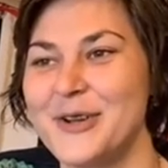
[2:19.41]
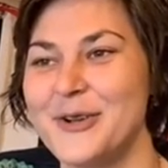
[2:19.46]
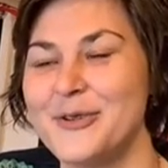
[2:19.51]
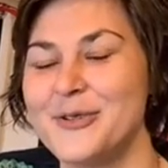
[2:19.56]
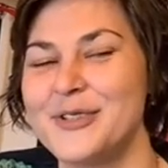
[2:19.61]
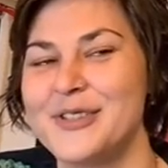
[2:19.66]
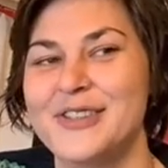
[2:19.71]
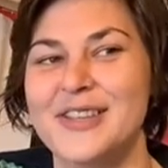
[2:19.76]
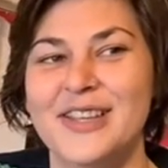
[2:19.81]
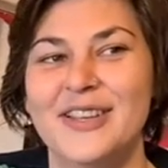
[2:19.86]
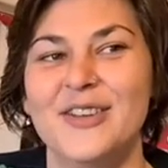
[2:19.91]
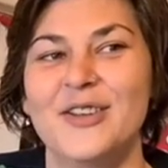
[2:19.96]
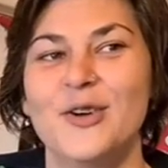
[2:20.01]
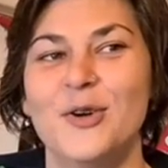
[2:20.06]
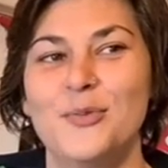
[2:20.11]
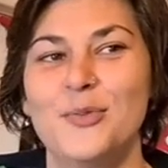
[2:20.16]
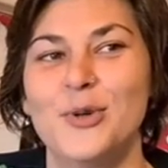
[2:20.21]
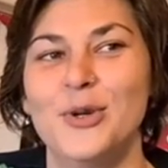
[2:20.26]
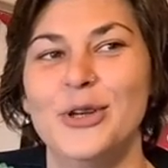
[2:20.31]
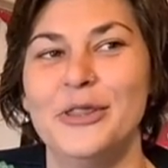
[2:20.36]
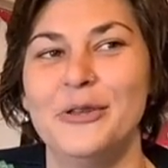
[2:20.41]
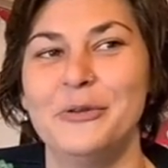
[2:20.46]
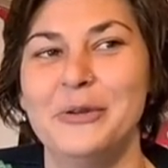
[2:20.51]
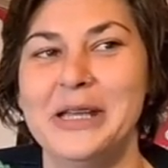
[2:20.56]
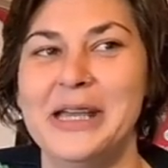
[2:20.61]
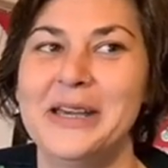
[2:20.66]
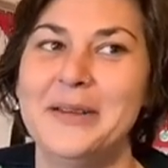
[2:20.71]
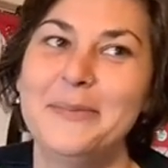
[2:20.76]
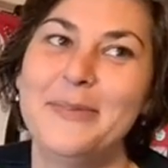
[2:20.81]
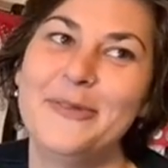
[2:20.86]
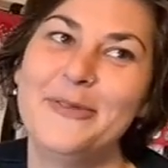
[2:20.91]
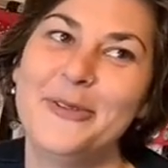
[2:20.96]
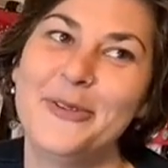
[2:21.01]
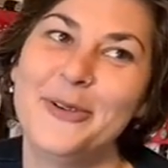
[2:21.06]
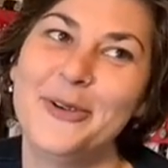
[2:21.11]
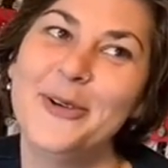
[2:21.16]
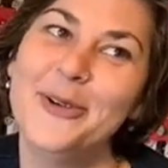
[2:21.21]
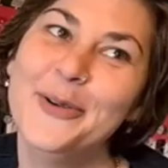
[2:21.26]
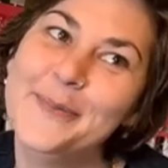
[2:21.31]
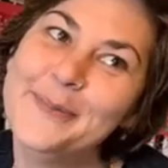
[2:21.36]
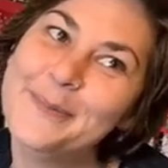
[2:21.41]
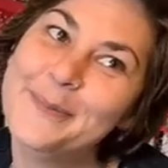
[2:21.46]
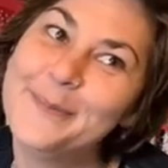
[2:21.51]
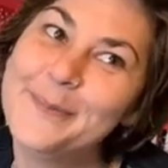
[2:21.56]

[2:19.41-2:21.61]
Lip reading: old boy that we had before.